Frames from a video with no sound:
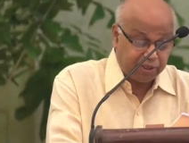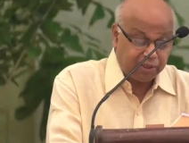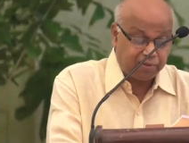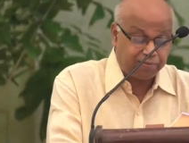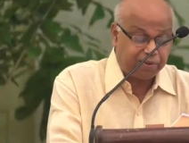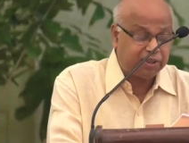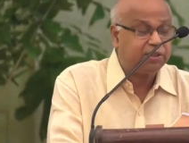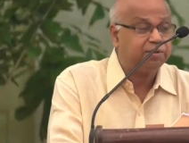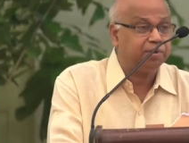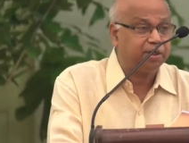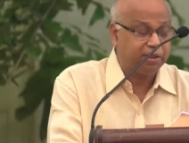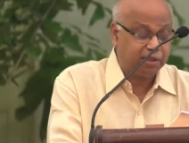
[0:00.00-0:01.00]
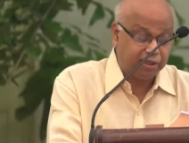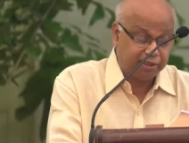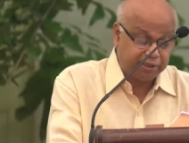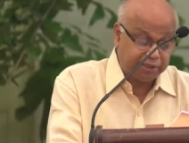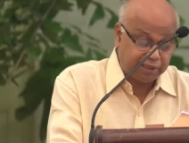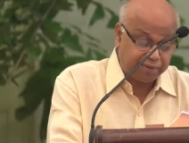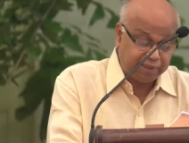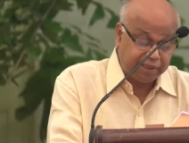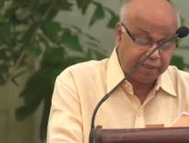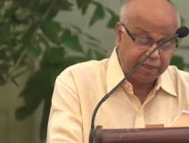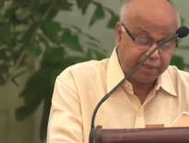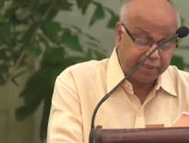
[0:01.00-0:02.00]
The first one, that is
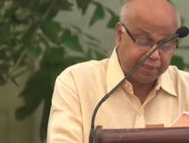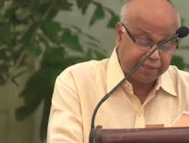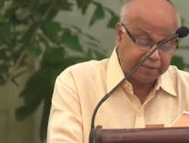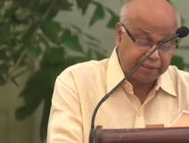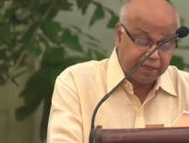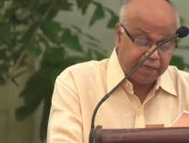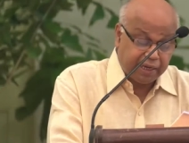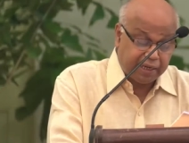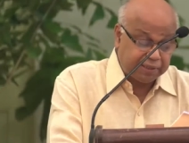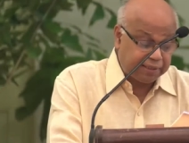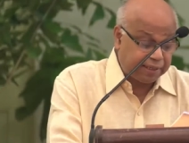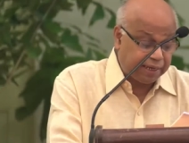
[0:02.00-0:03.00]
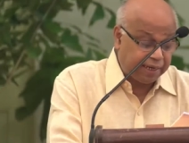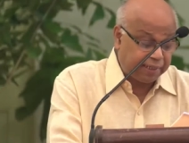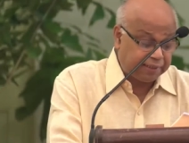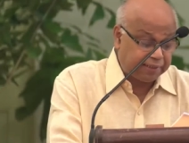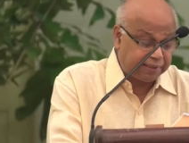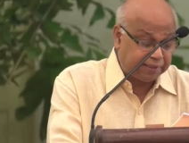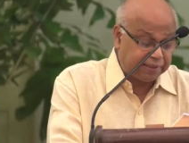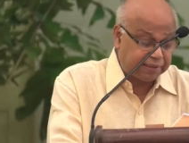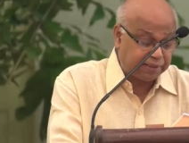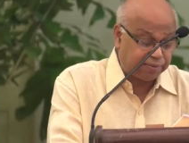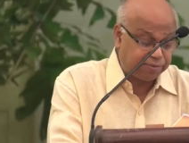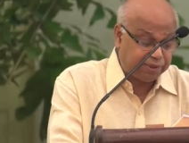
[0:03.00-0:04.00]
loving kindness, has the
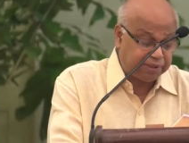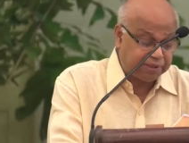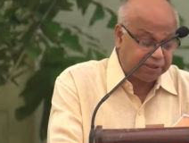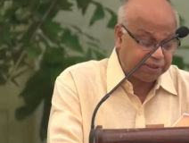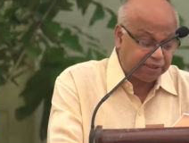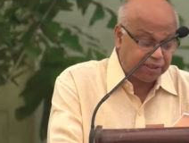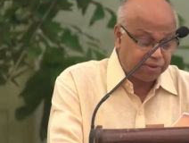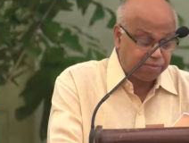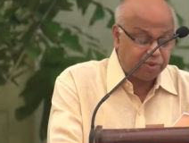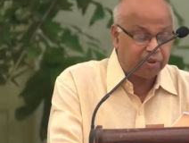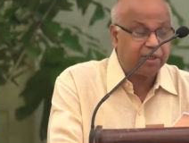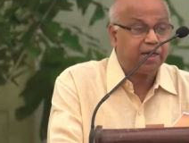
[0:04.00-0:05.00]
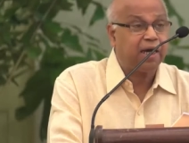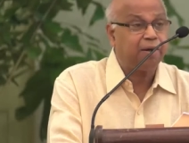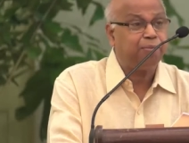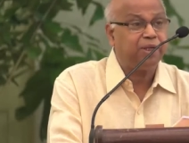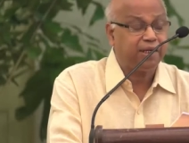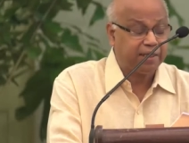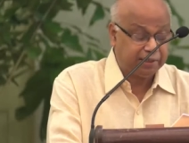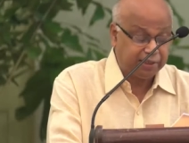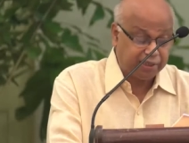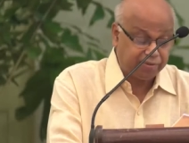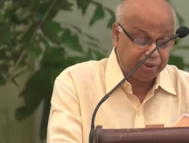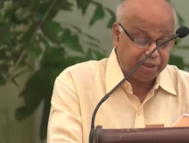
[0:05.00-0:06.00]
characteristic of wishing for the happiness
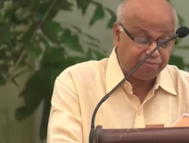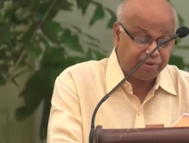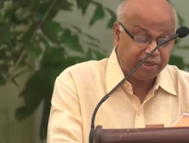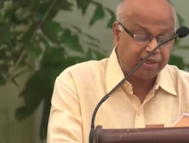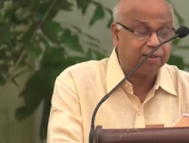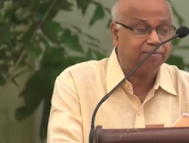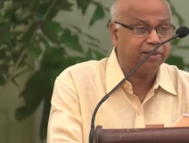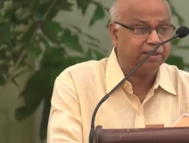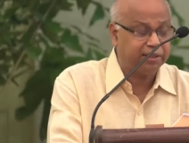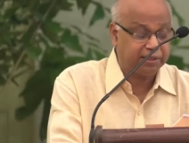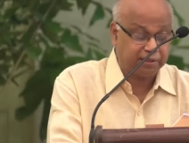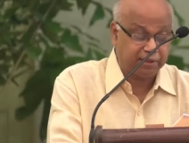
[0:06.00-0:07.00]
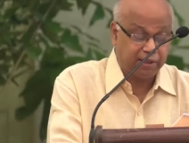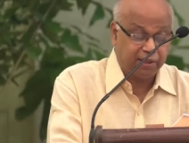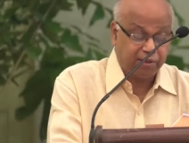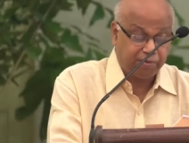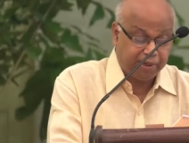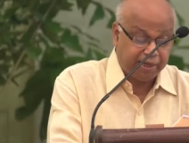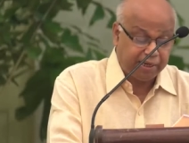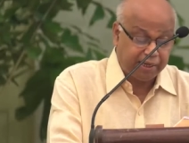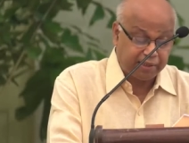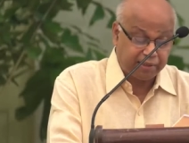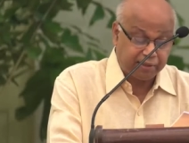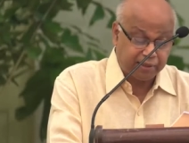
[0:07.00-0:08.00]
and welfare of others,
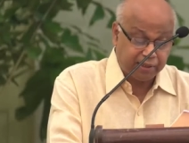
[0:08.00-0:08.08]
whereas